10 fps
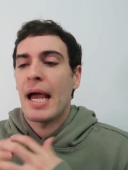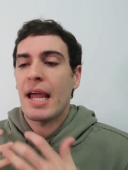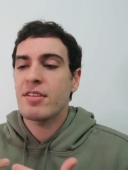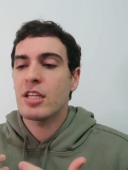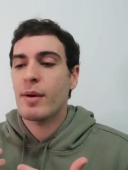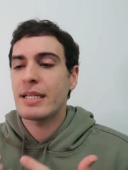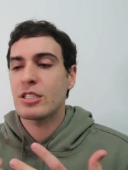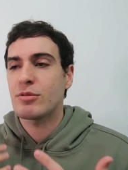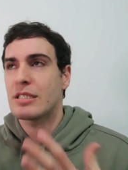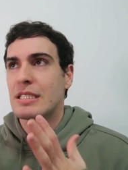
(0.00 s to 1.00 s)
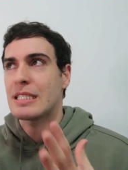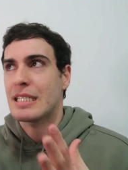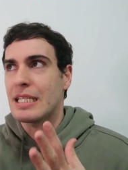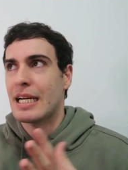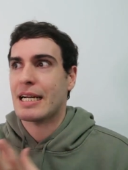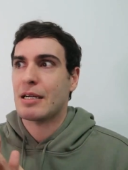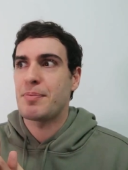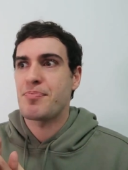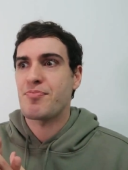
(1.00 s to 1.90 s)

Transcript: even though I don't really like